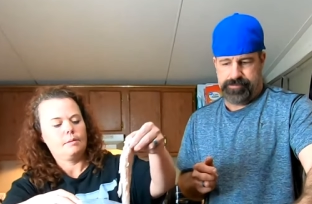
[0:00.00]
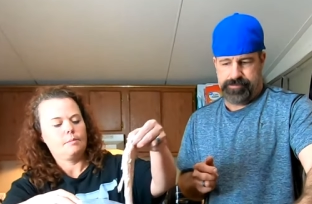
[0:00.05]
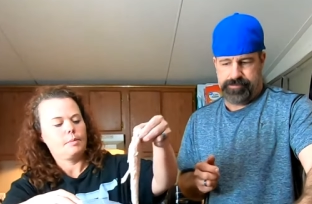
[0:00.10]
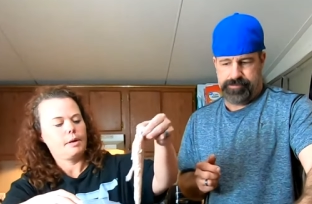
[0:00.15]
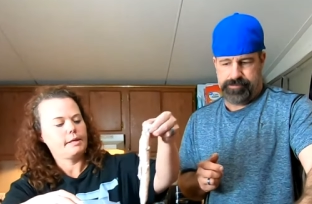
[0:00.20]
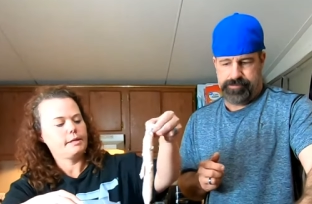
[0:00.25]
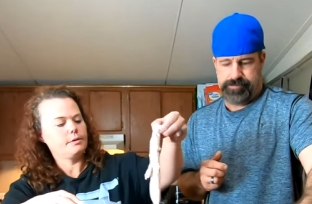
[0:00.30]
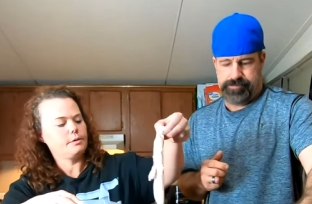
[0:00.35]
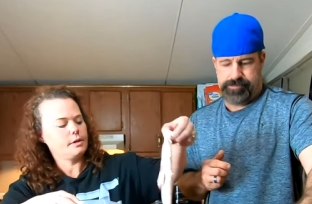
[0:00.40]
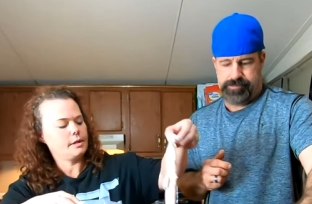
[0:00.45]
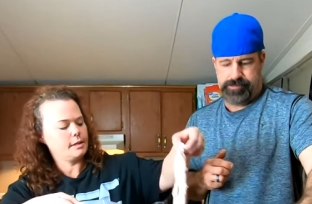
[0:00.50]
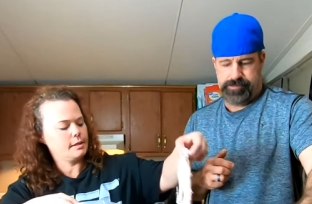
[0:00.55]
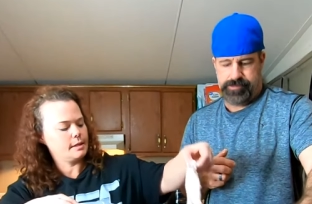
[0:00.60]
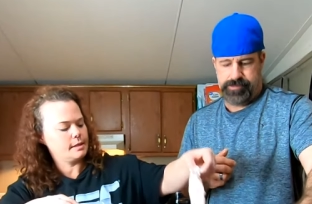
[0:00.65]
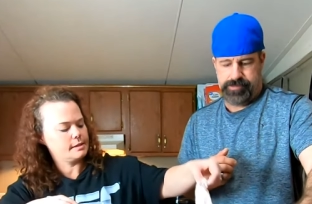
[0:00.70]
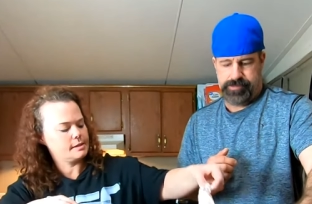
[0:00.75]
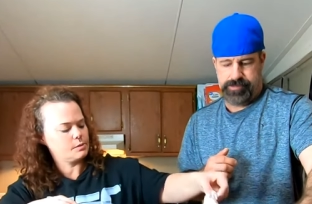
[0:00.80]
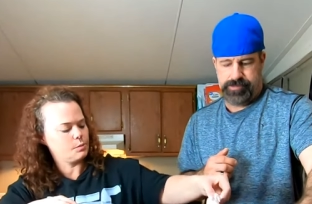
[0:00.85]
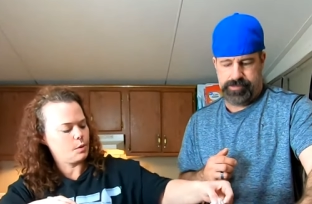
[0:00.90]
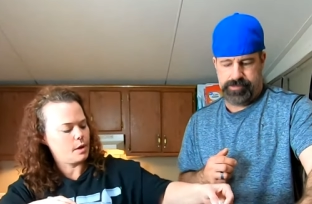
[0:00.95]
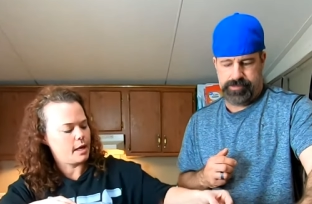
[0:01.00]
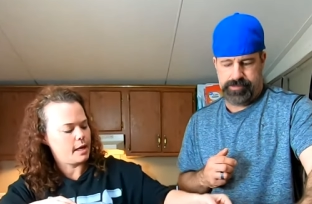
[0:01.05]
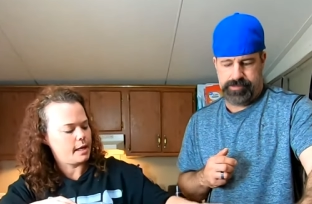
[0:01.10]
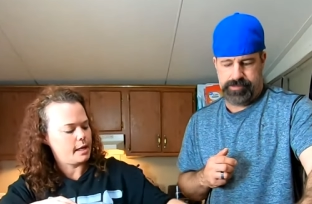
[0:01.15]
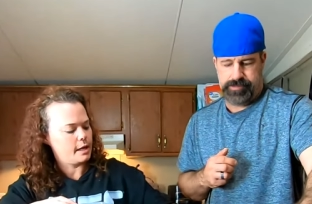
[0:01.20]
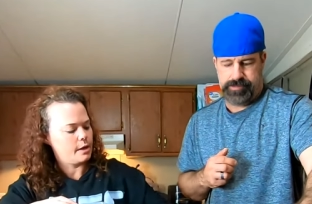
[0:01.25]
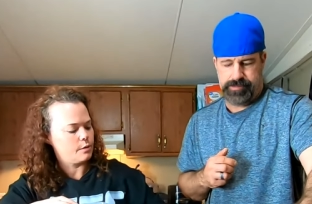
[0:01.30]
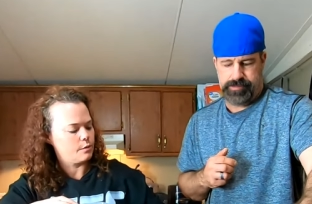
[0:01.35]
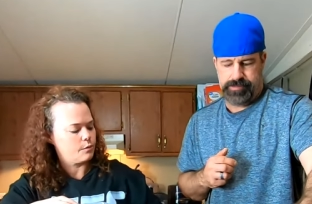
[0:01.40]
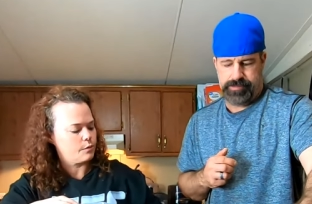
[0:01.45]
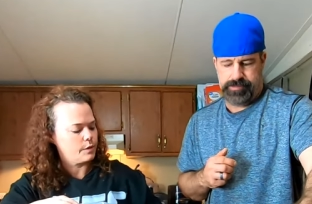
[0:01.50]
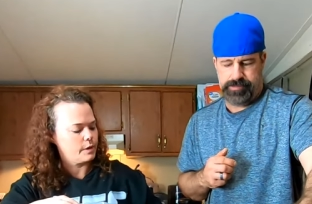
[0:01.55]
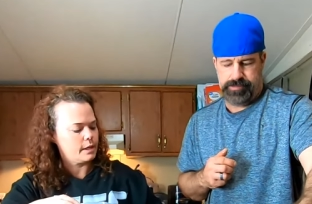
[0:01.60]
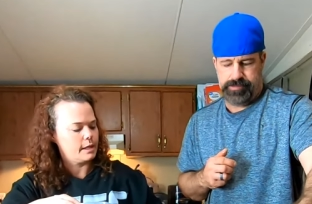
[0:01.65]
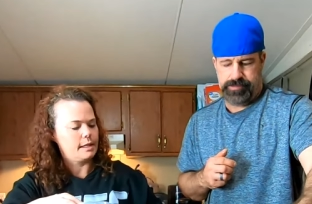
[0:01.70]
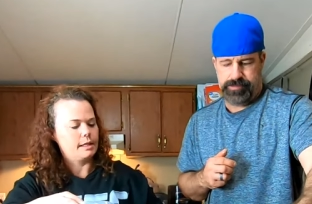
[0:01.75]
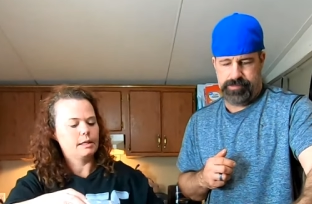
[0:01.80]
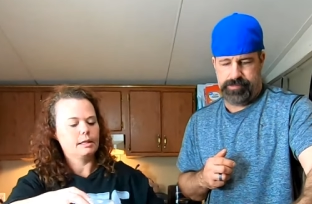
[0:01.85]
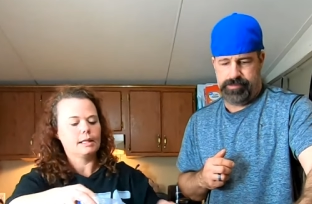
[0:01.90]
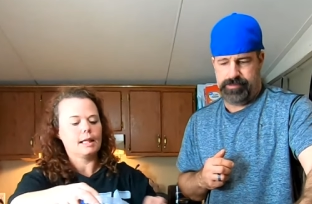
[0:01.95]
Speaker 1: By doing it this way, it
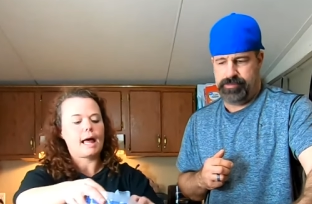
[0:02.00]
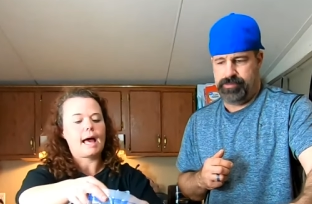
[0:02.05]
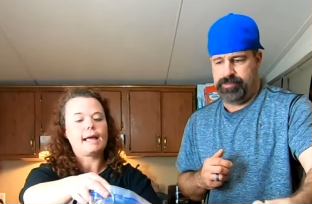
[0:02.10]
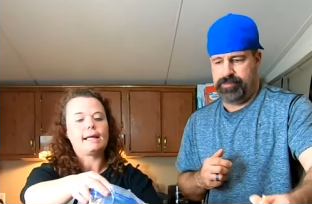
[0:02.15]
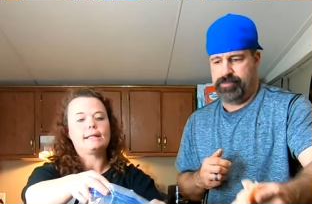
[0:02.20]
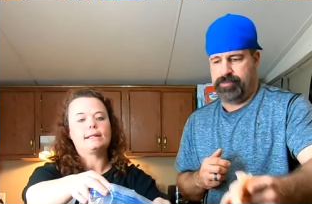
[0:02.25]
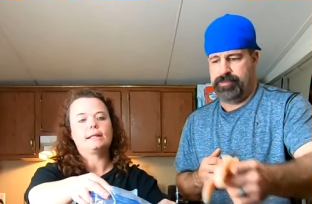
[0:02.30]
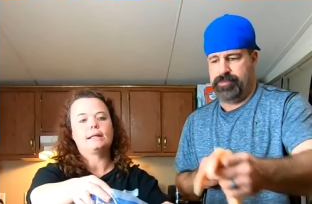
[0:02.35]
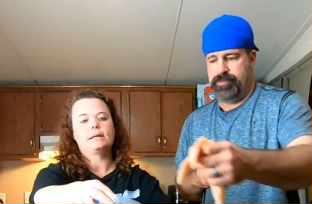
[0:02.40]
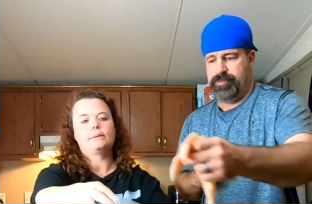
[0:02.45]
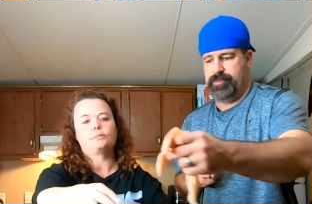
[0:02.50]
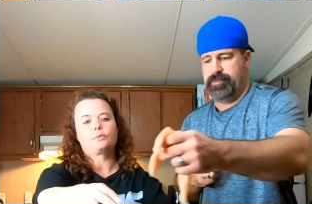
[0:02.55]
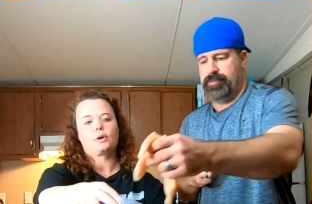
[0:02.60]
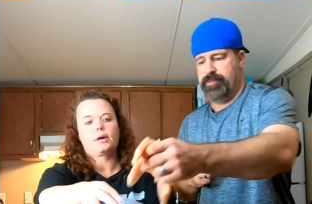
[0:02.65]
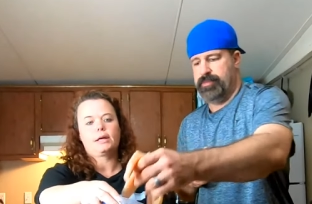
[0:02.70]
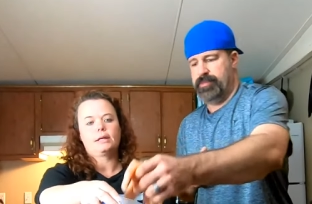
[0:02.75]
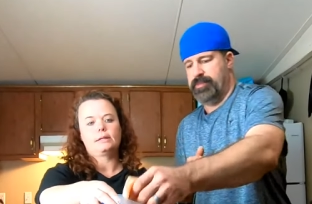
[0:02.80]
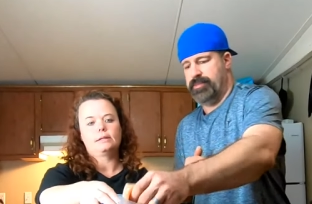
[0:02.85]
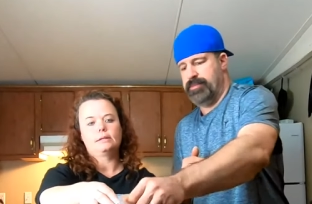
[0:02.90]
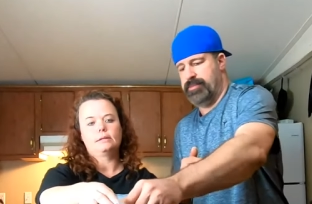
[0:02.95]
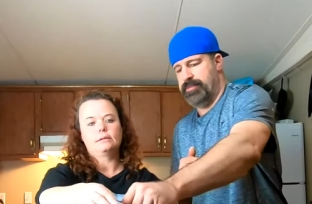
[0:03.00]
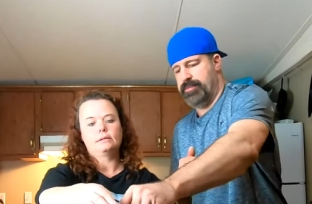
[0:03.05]
really lightly bread